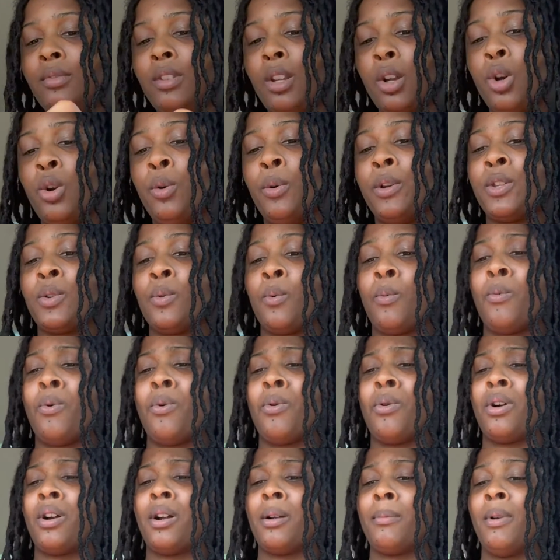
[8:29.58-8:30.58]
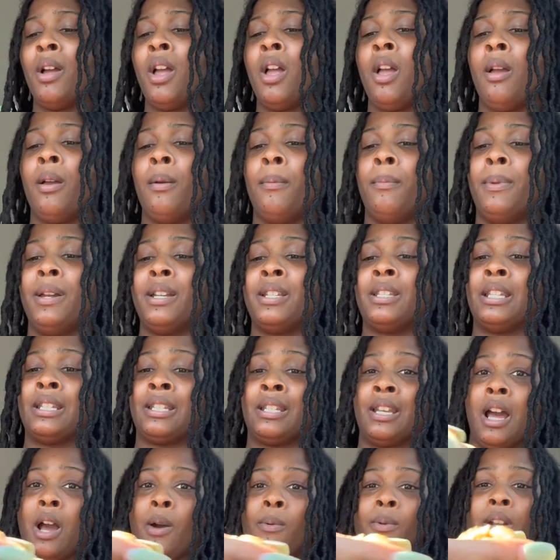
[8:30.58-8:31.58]
Oh, it's warm. Bitch, this is
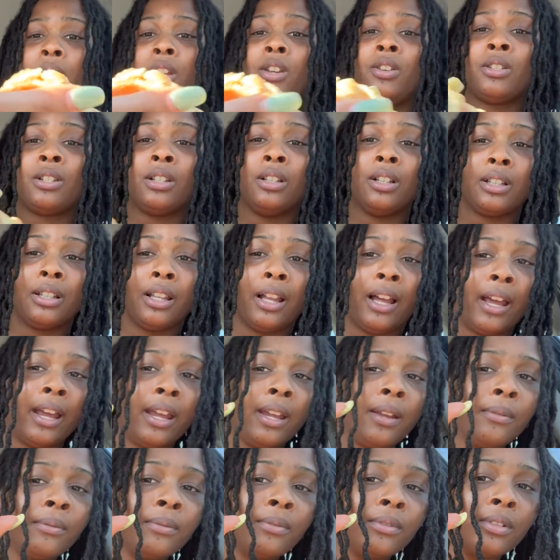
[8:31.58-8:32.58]
not what it used to look like.